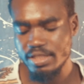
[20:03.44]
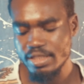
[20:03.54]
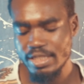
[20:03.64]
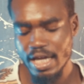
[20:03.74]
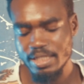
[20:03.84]

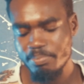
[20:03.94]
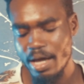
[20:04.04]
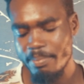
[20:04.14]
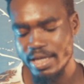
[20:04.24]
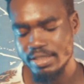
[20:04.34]
pity judging
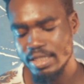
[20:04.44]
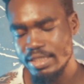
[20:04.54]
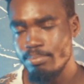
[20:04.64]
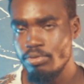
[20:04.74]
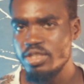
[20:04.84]
by my
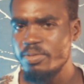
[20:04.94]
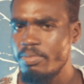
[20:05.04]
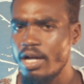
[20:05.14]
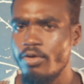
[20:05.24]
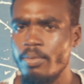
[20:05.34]
state and brought me
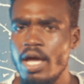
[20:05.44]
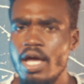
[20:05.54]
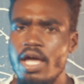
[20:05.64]
back home.